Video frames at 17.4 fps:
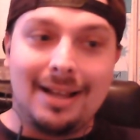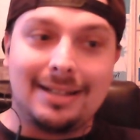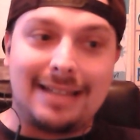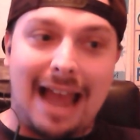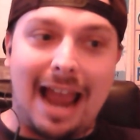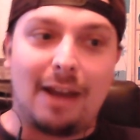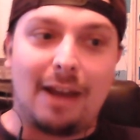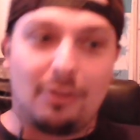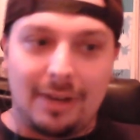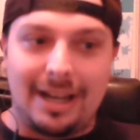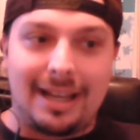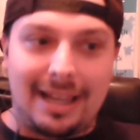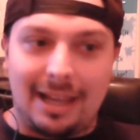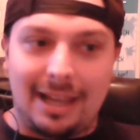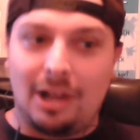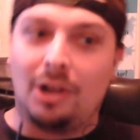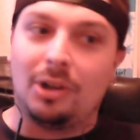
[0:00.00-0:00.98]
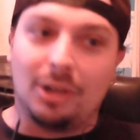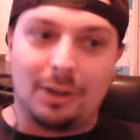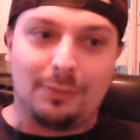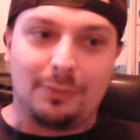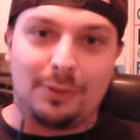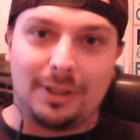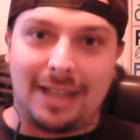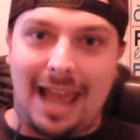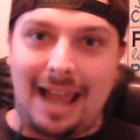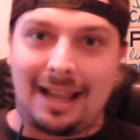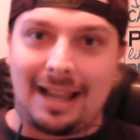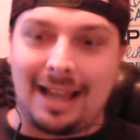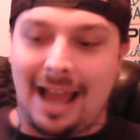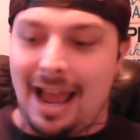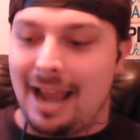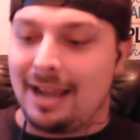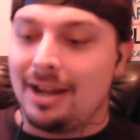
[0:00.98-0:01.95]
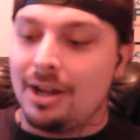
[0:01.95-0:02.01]
Tyreek Hill, look for that
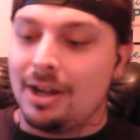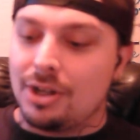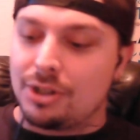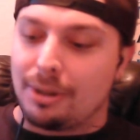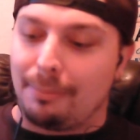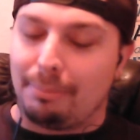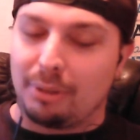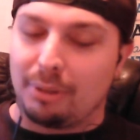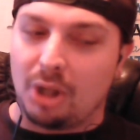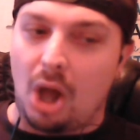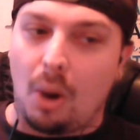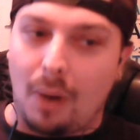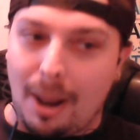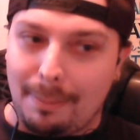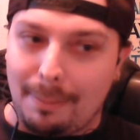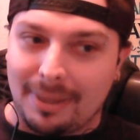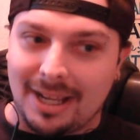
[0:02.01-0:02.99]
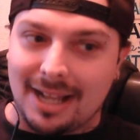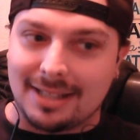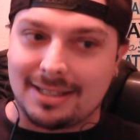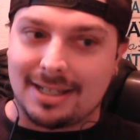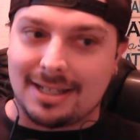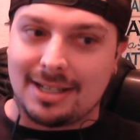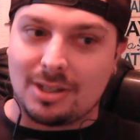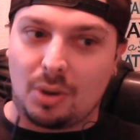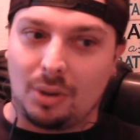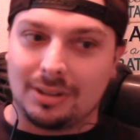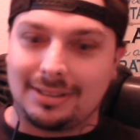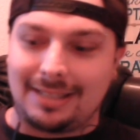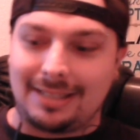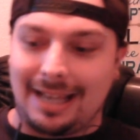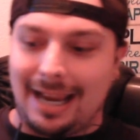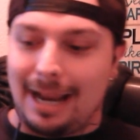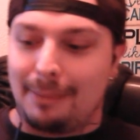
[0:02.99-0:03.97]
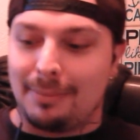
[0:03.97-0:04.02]
guy to blow up against his old
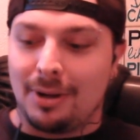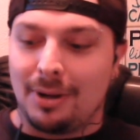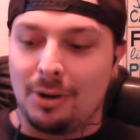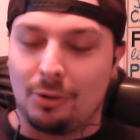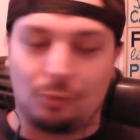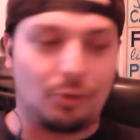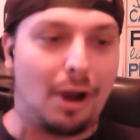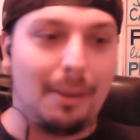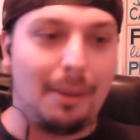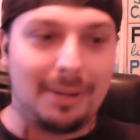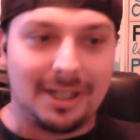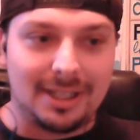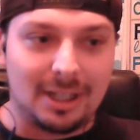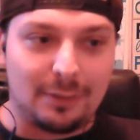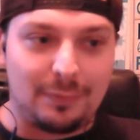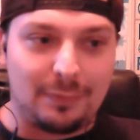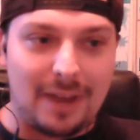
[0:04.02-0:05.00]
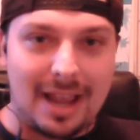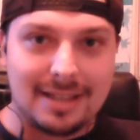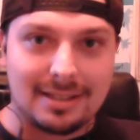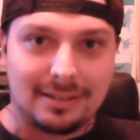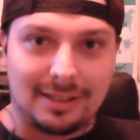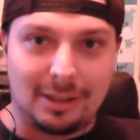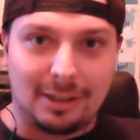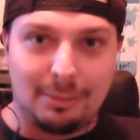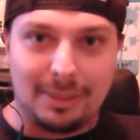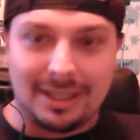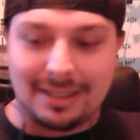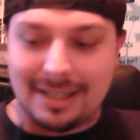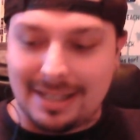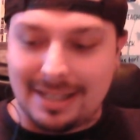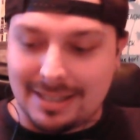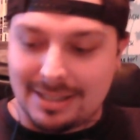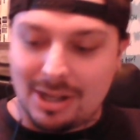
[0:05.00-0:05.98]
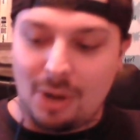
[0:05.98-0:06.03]
team, rub it in their face a little bit that
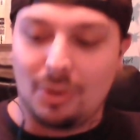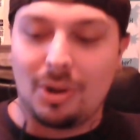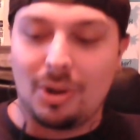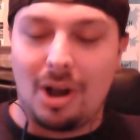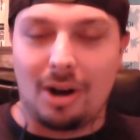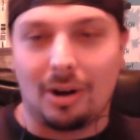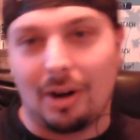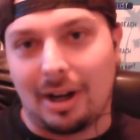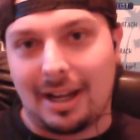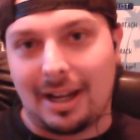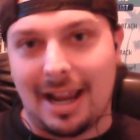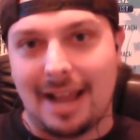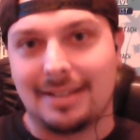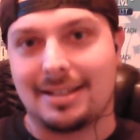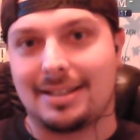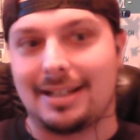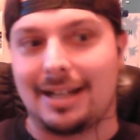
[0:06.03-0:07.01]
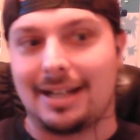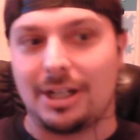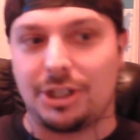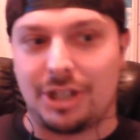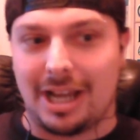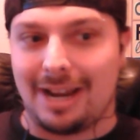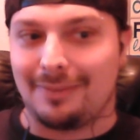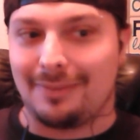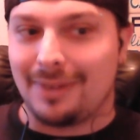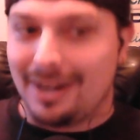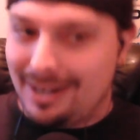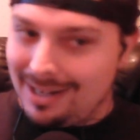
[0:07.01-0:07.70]
he's no longer a Kansas City Chief.